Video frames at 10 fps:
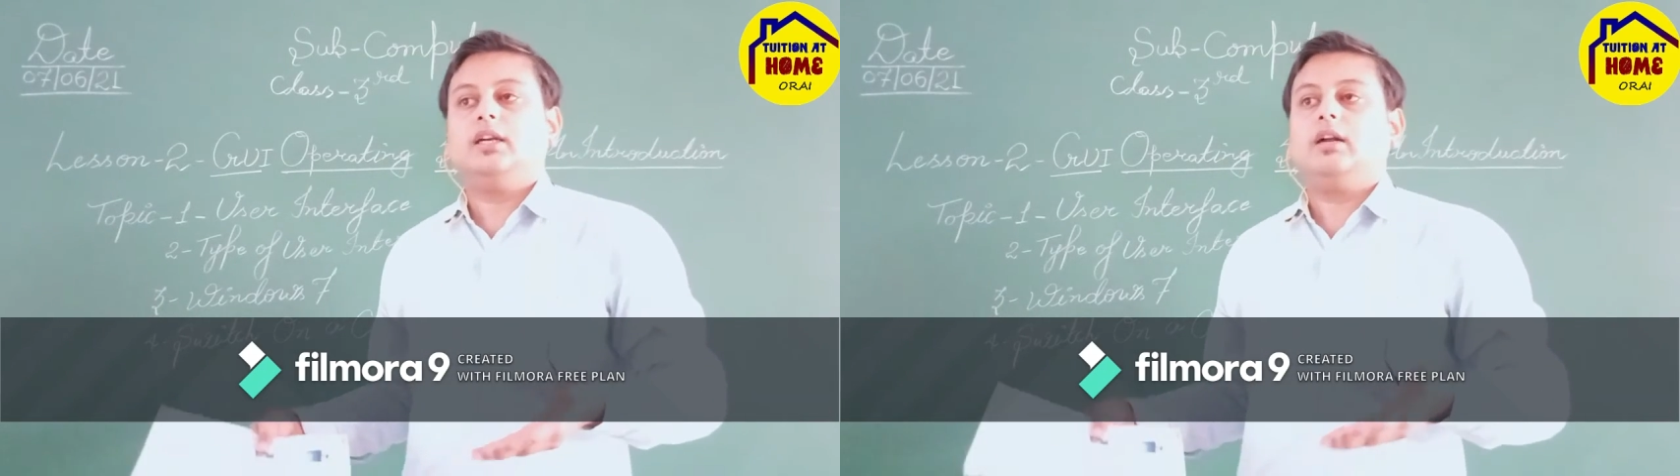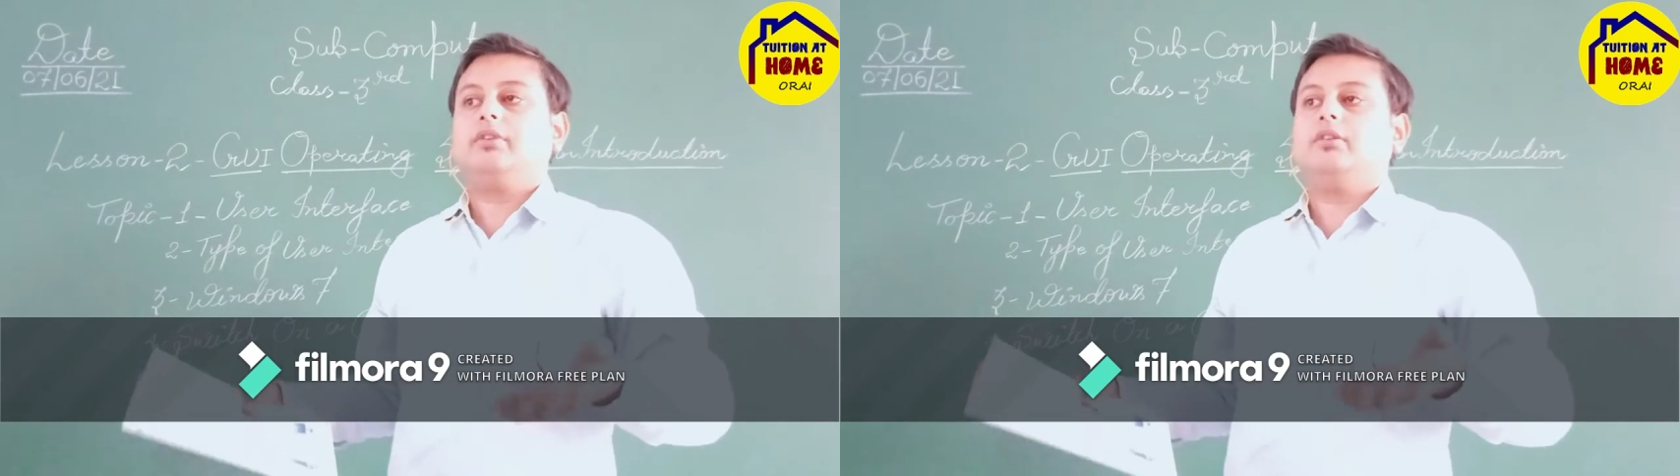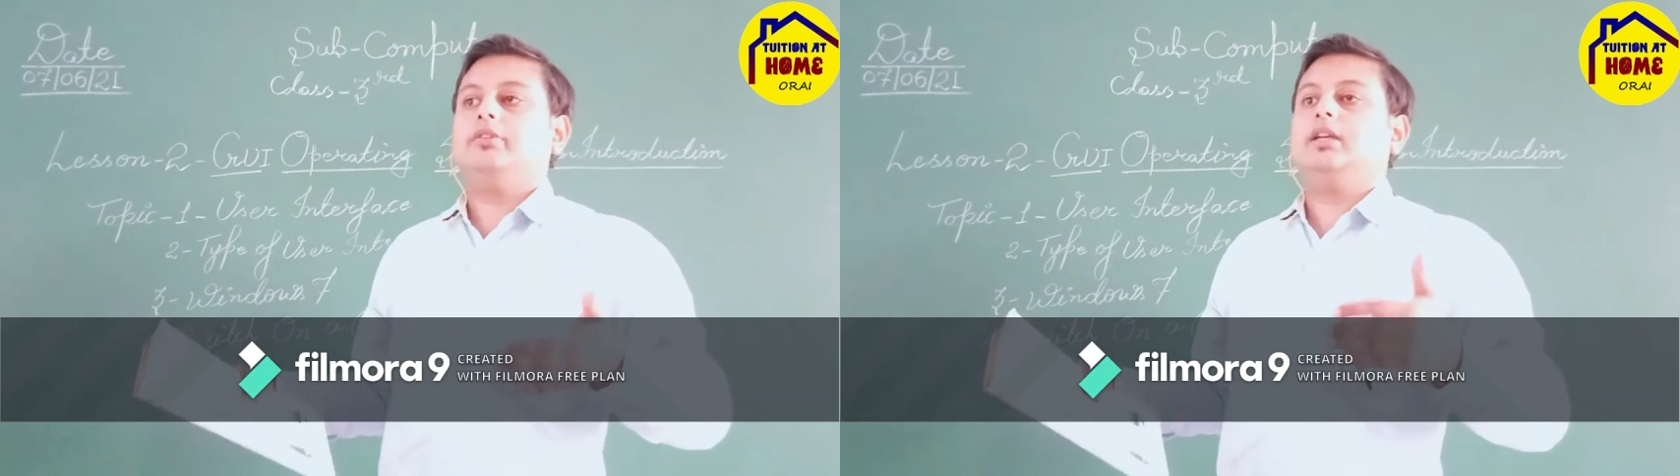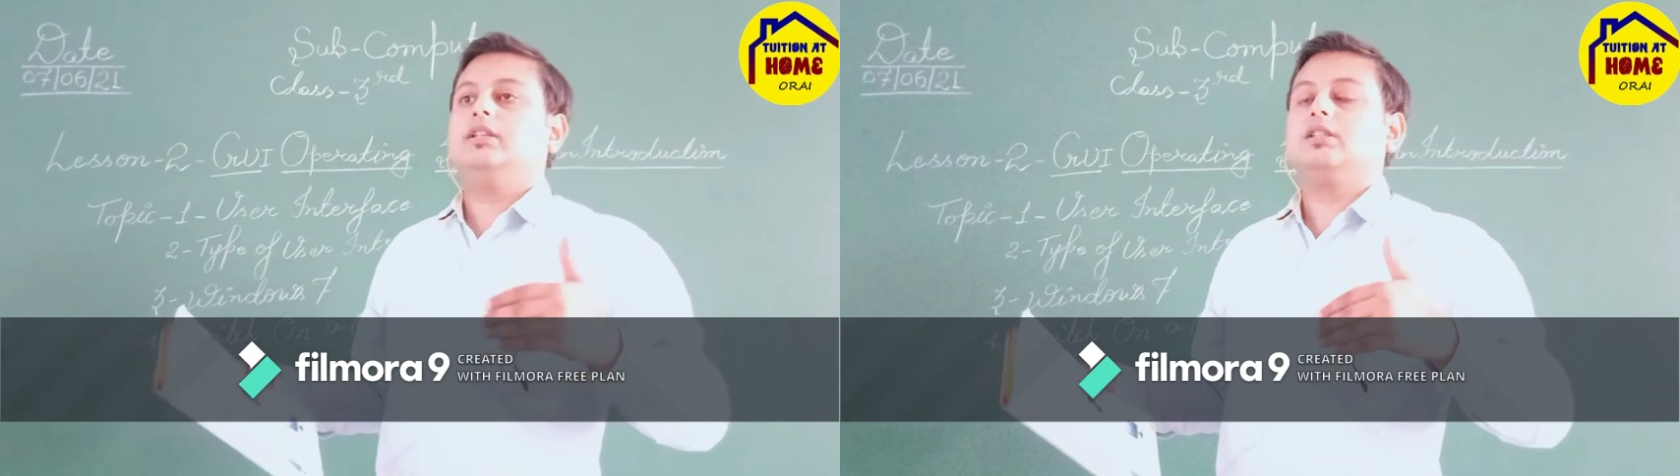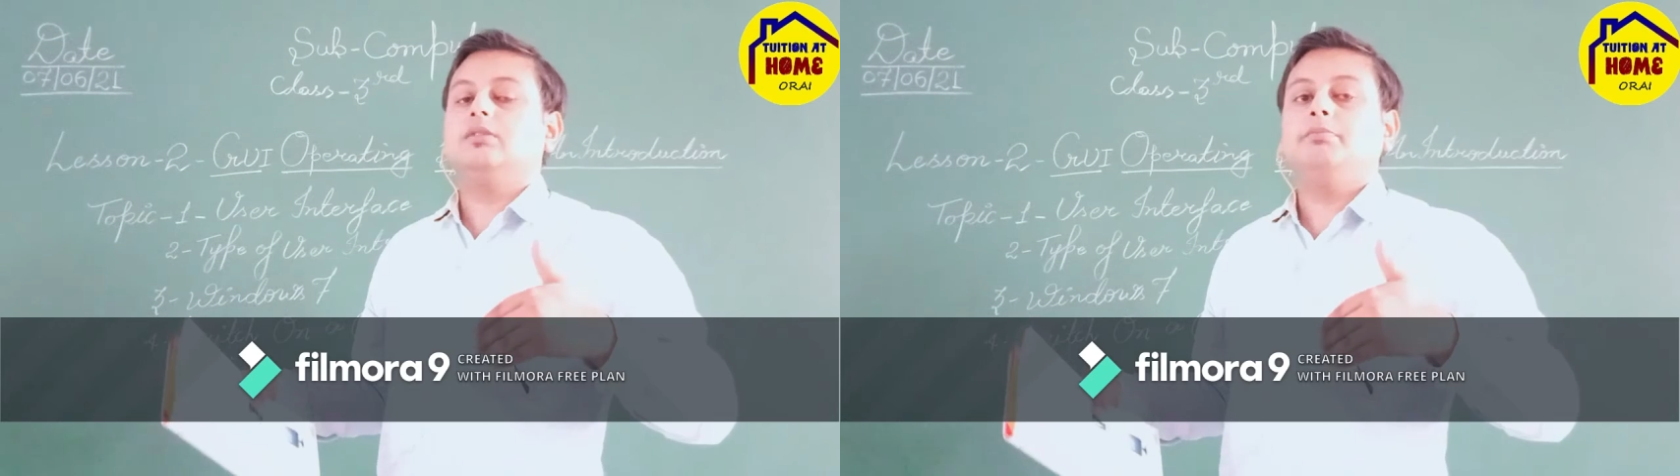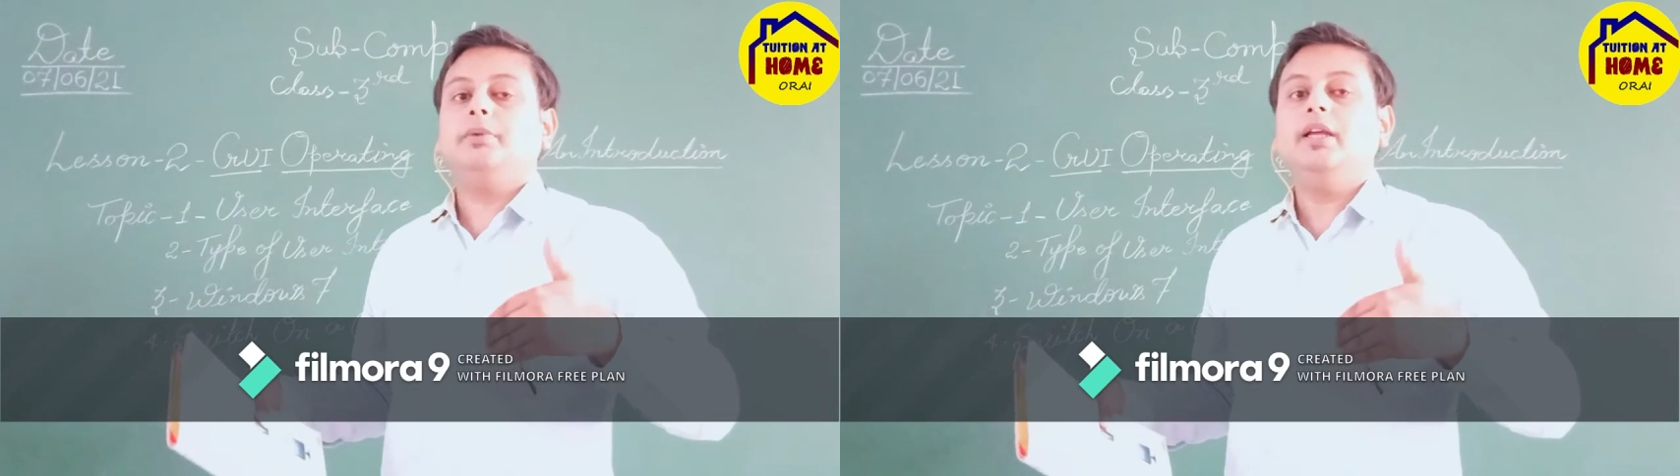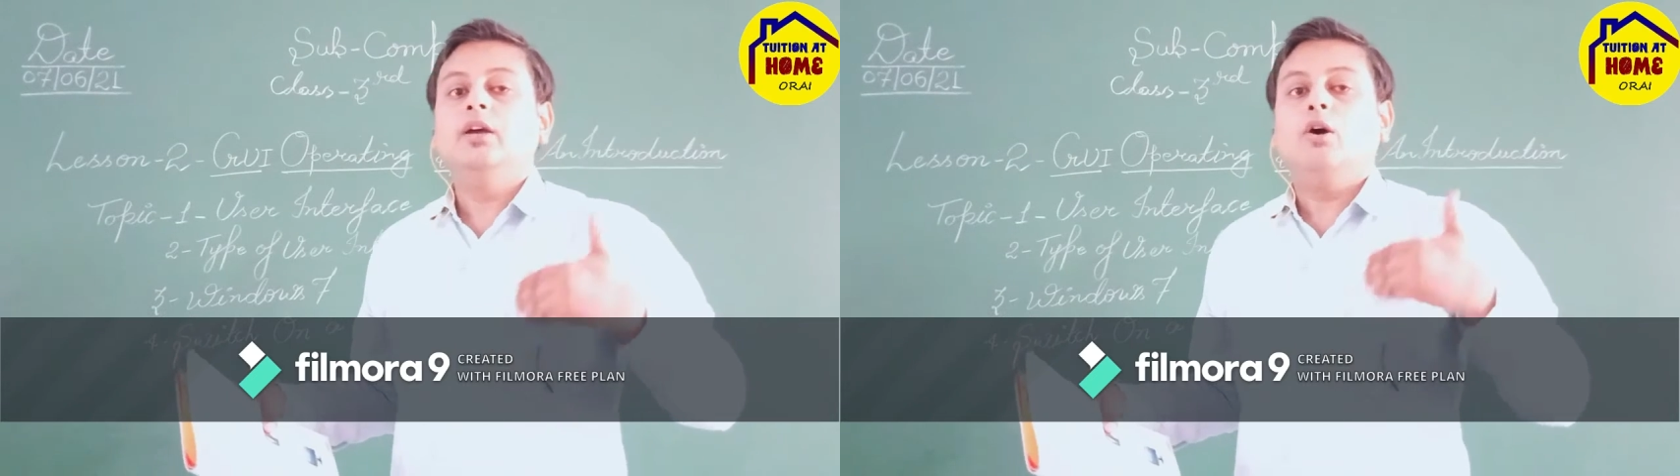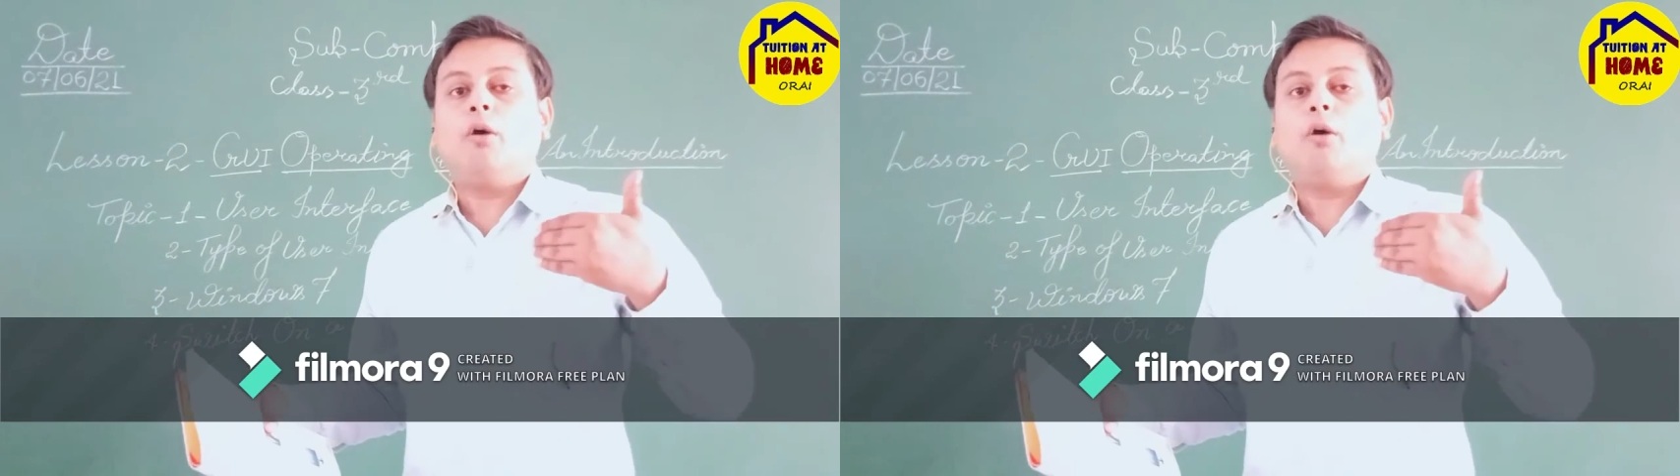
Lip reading: Then after we can just simply